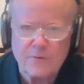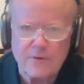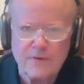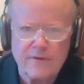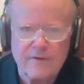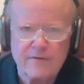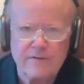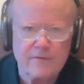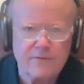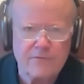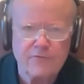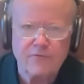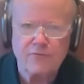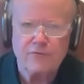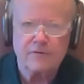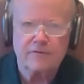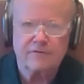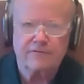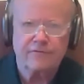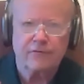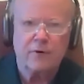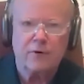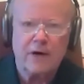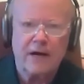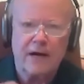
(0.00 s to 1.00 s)
through a
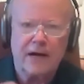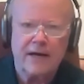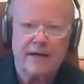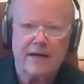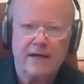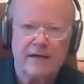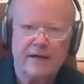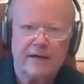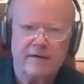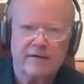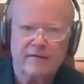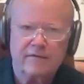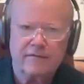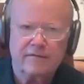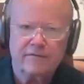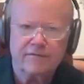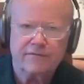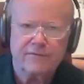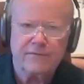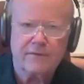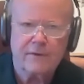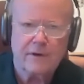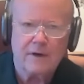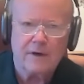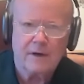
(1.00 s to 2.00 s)
variety of
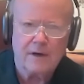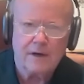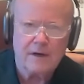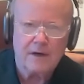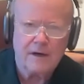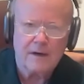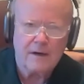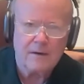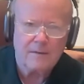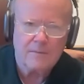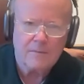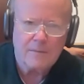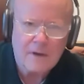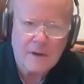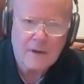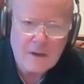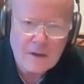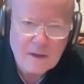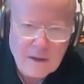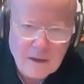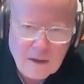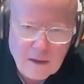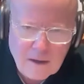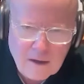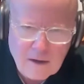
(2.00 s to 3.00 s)

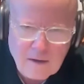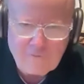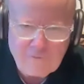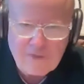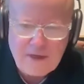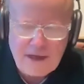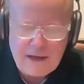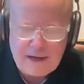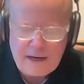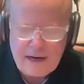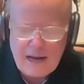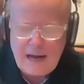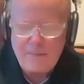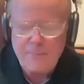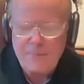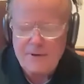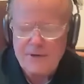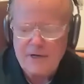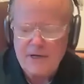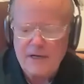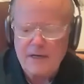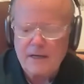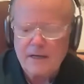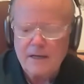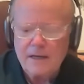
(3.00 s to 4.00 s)
that
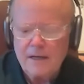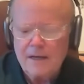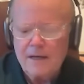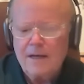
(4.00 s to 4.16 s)
happening.